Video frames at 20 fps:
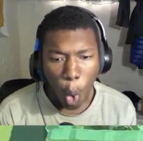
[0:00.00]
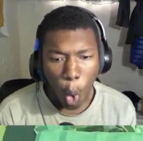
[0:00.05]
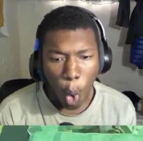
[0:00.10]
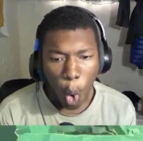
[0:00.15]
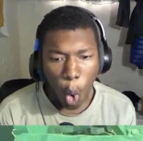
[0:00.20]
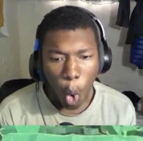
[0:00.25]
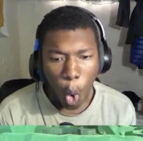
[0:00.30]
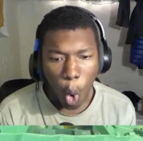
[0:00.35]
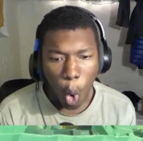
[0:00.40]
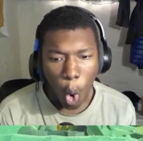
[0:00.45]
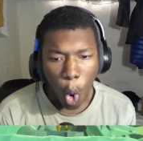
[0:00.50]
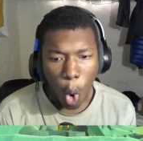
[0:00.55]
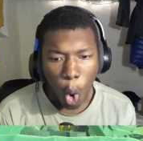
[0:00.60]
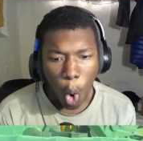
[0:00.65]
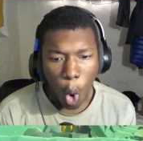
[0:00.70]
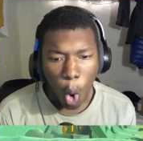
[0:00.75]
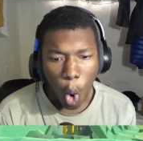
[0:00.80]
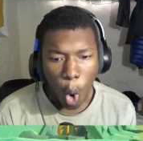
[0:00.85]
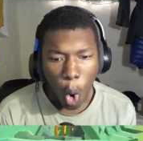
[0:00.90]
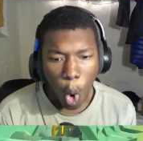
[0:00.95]

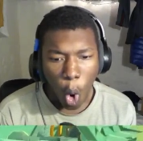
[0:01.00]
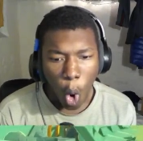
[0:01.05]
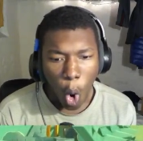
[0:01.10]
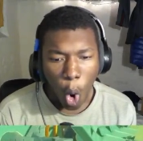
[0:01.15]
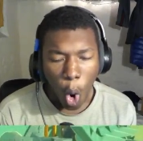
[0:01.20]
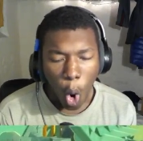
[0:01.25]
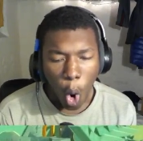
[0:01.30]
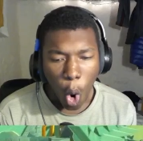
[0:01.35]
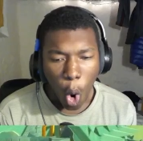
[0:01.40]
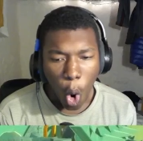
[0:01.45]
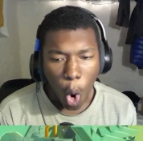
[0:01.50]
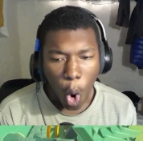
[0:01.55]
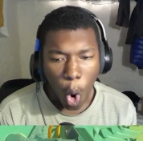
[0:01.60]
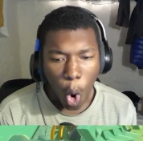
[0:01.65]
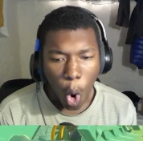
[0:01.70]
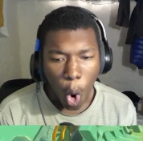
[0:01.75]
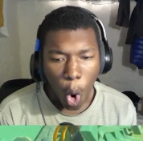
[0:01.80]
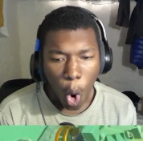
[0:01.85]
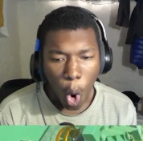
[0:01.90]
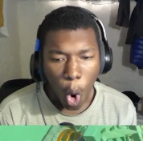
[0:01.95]

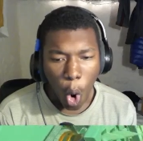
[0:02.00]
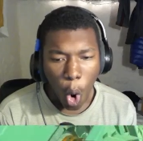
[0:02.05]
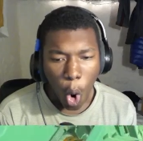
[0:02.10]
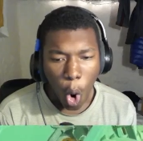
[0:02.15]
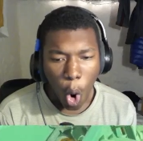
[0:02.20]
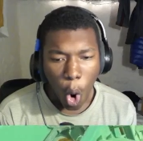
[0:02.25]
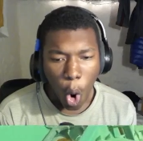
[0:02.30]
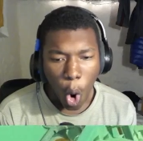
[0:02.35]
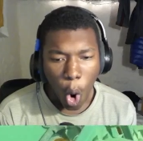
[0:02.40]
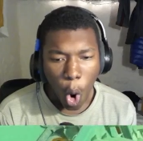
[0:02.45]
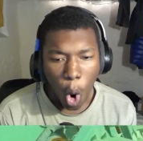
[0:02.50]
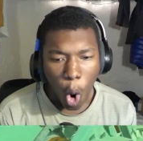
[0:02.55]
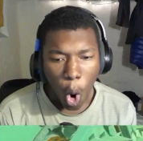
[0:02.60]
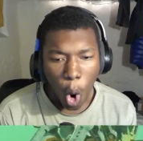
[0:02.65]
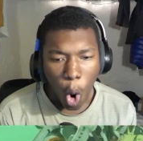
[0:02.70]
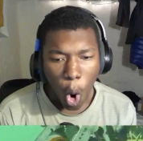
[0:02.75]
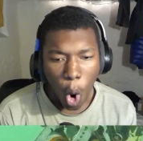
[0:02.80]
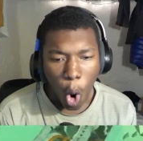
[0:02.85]
(no one is talking)